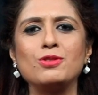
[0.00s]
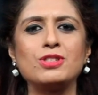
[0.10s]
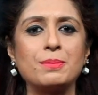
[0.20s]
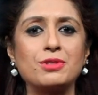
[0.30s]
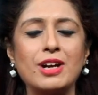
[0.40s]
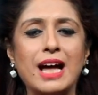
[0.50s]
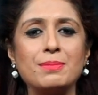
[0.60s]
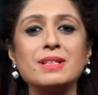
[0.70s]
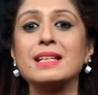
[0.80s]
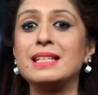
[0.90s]
to
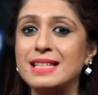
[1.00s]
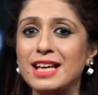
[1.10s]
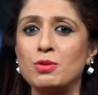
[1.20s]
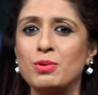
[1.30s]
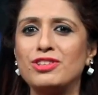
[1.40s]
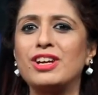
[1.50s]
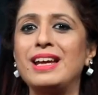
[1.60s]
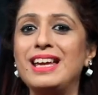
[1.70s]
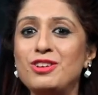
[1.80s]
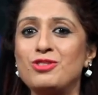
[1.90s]
subscribers in sync with their
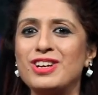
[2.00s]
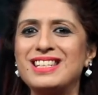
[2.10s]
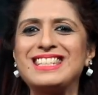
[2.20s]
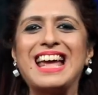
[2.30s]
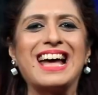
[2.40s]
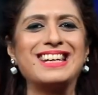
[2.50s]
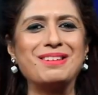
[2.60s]
interests and